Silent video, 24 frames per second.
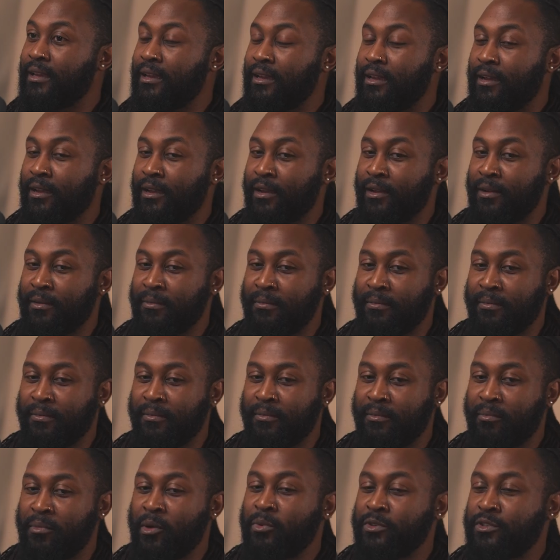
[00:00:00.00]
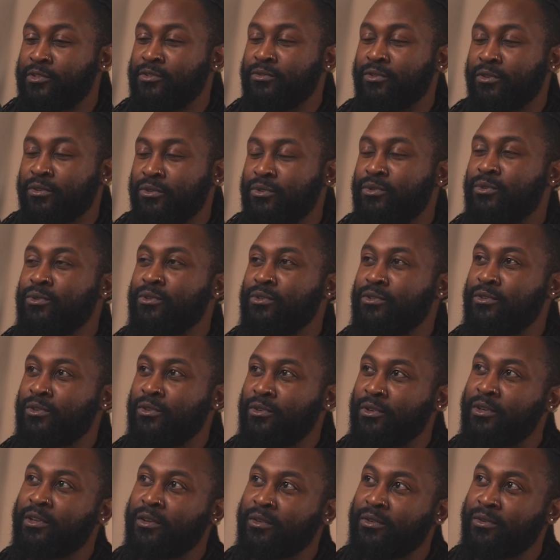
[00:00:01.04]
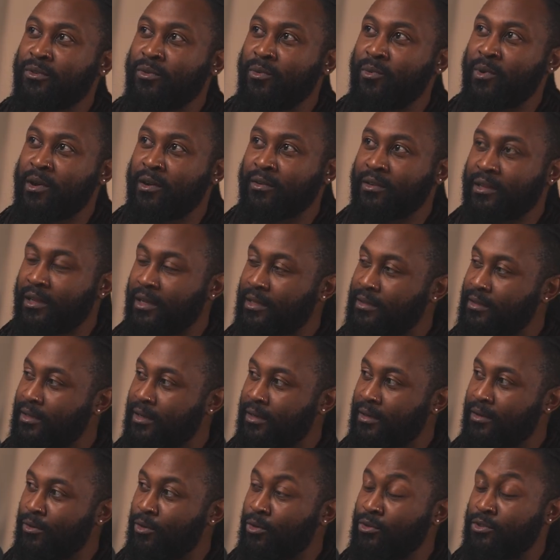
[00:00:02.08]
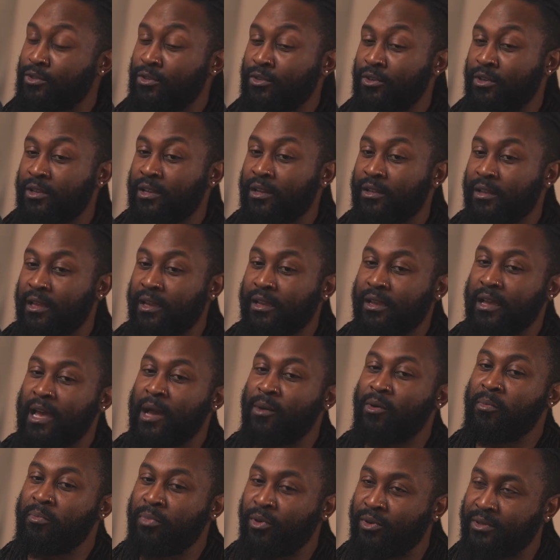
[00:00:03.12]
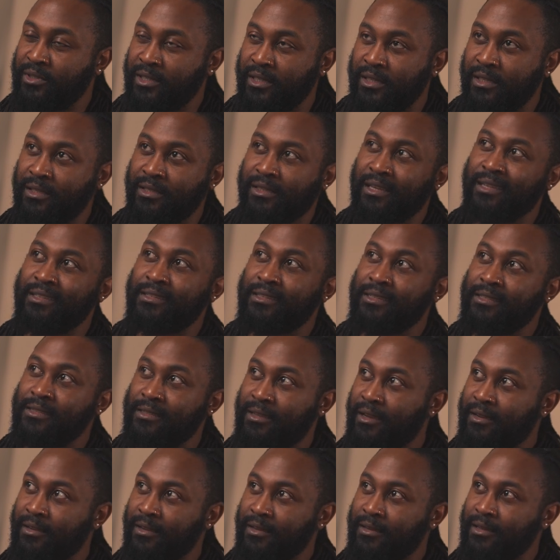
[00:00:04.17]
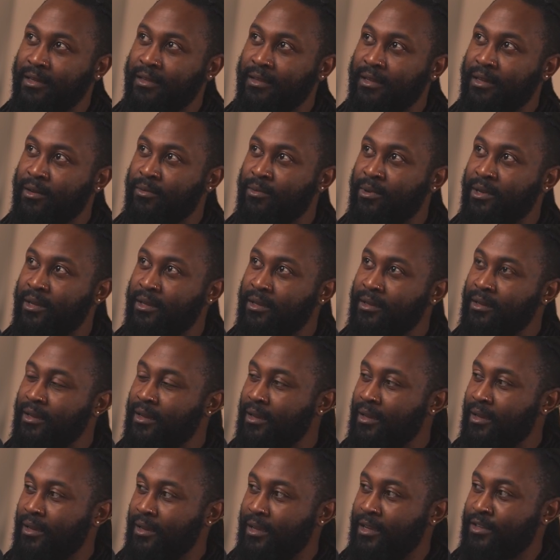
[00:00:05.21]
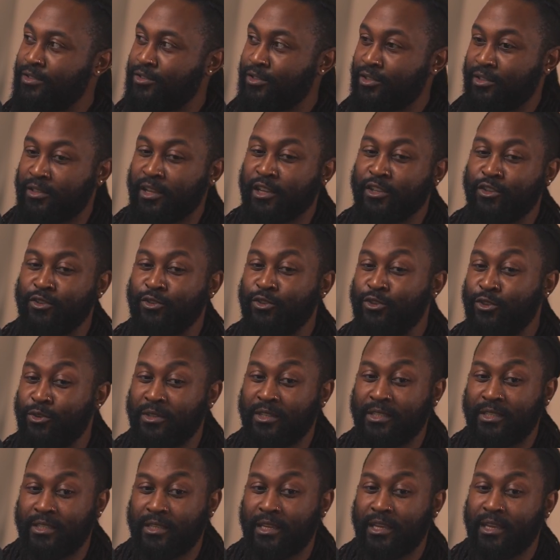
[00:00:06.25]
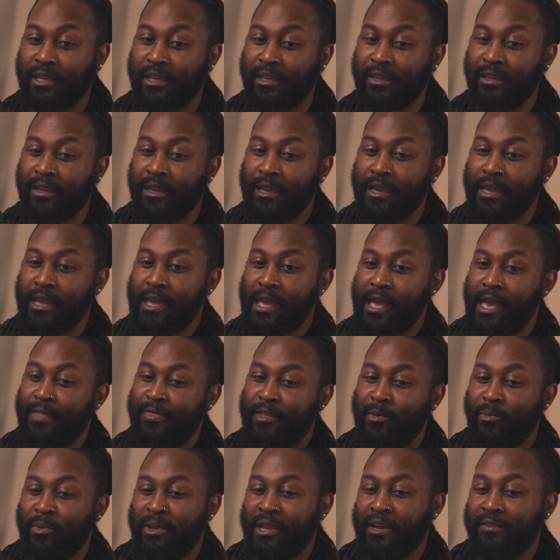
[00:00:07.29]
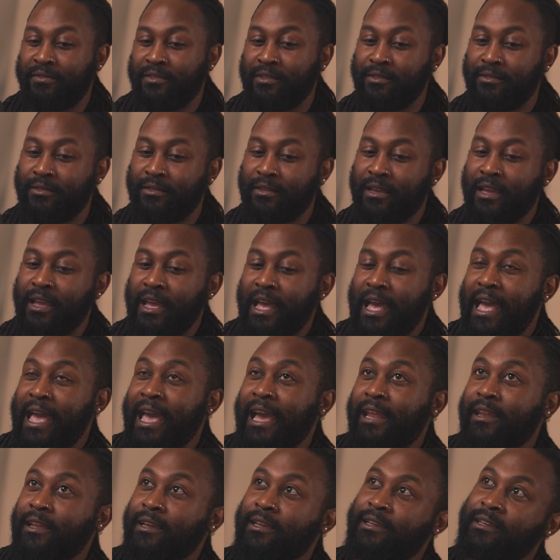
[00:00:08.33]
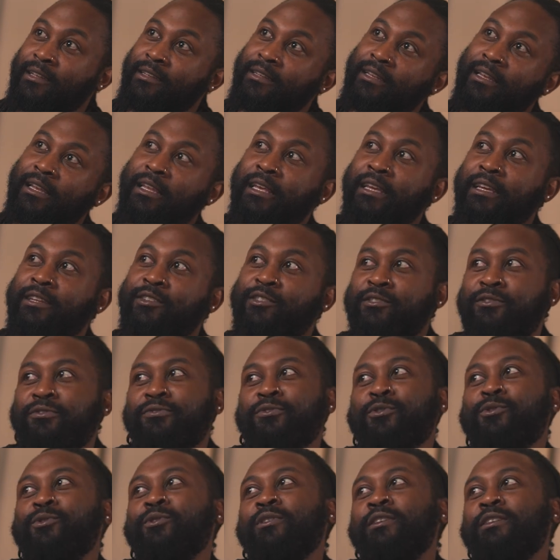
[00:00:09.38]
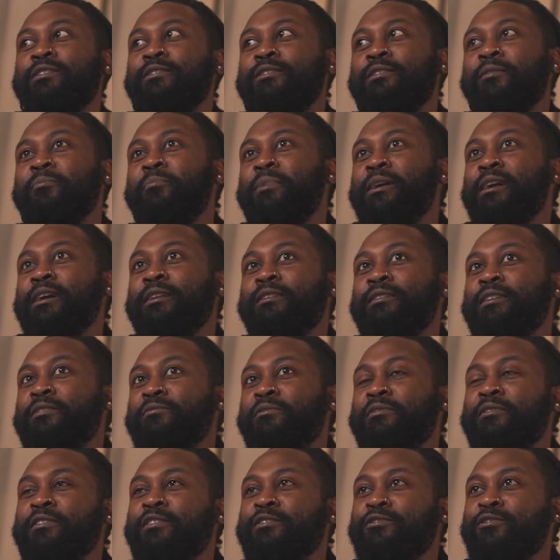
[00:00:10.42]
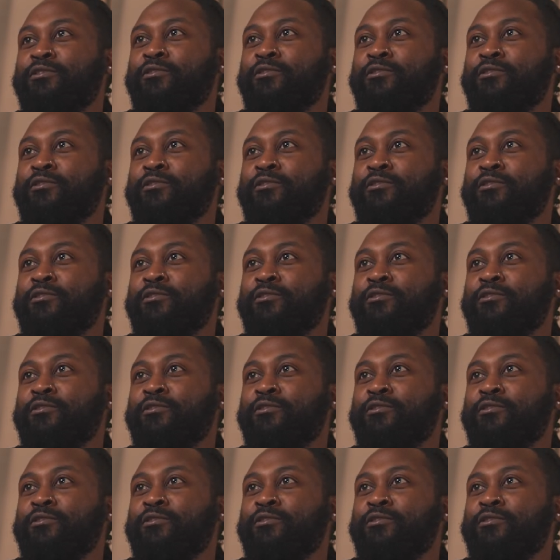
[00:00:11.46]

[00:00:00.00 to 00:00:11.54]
but we're just not taught to look at the world like that, or to look at like our bodies and desire in that way. It's just like you do this thing, and then we have to elegantly just fall into bed and everything's